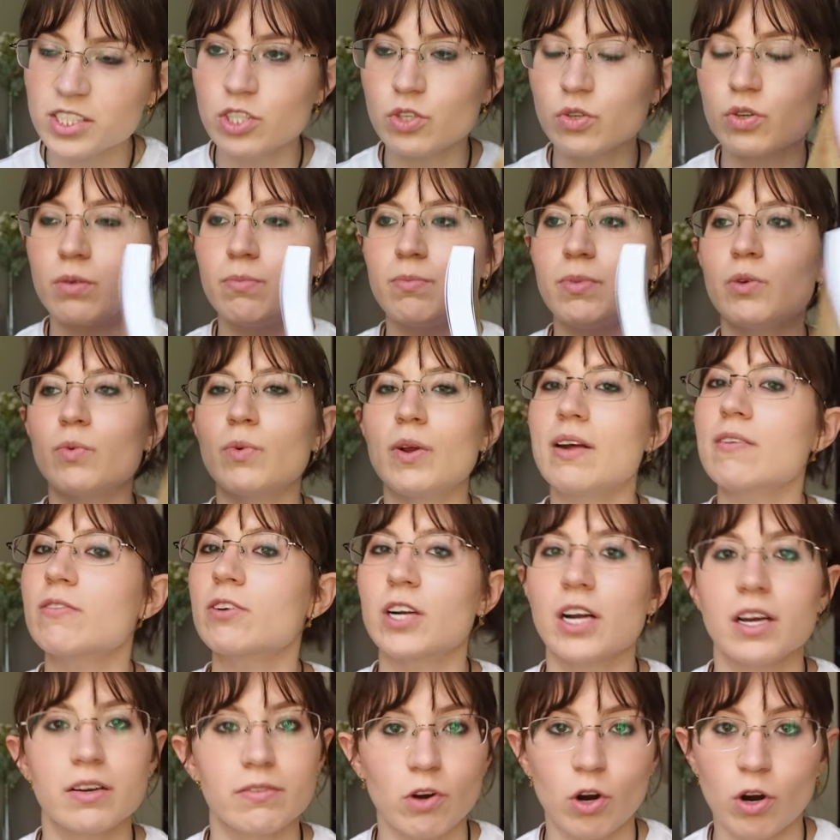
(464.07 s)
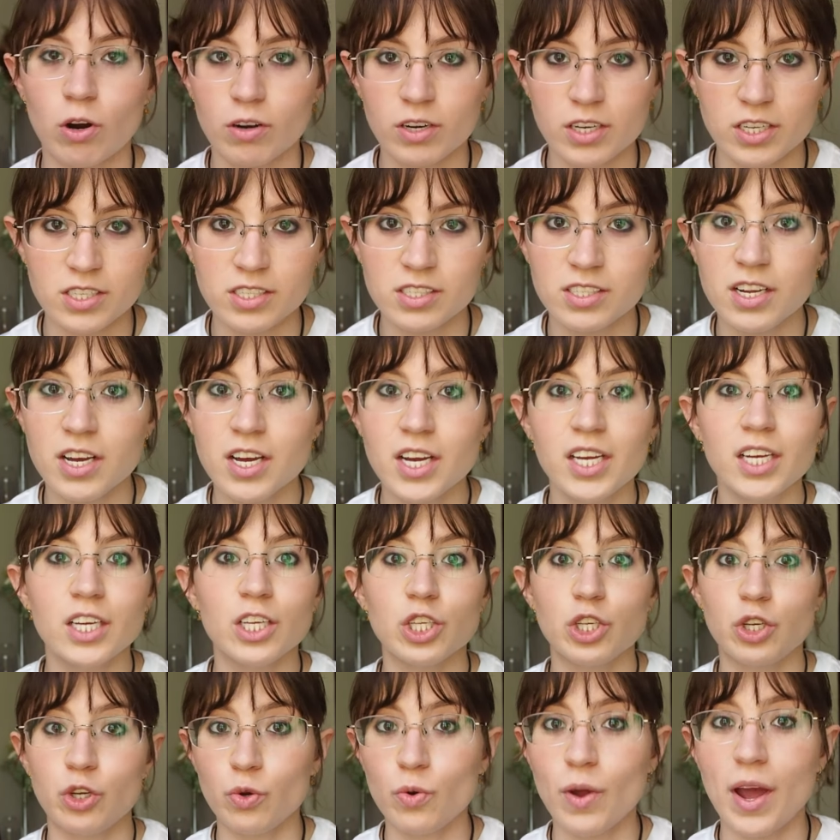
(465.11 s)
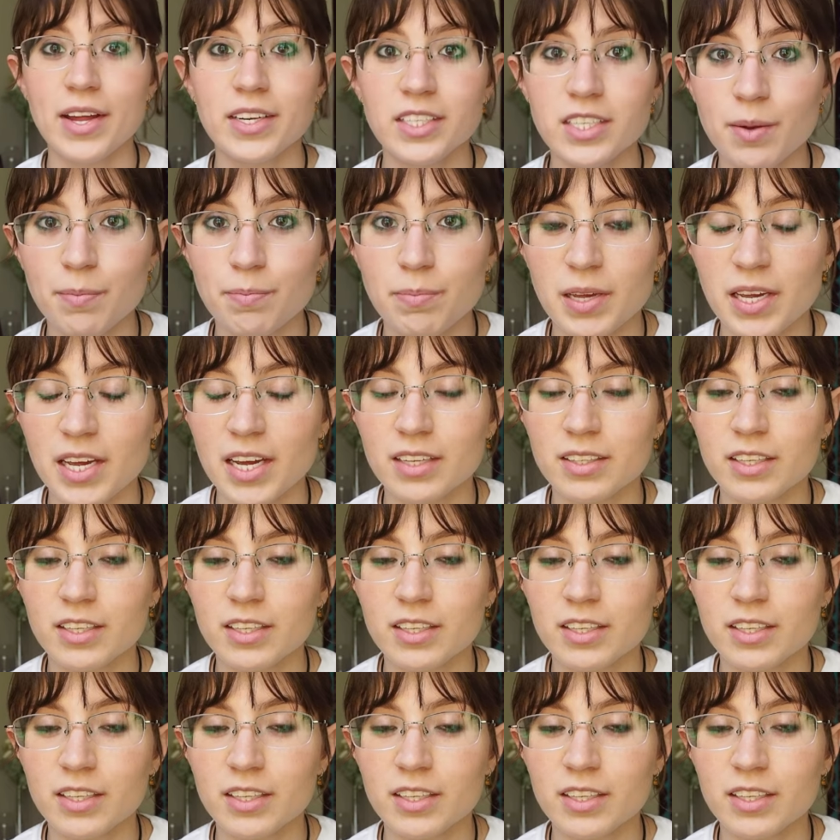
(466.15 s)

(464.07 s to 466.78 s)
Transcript: You can be whatever kind of artist you end up being.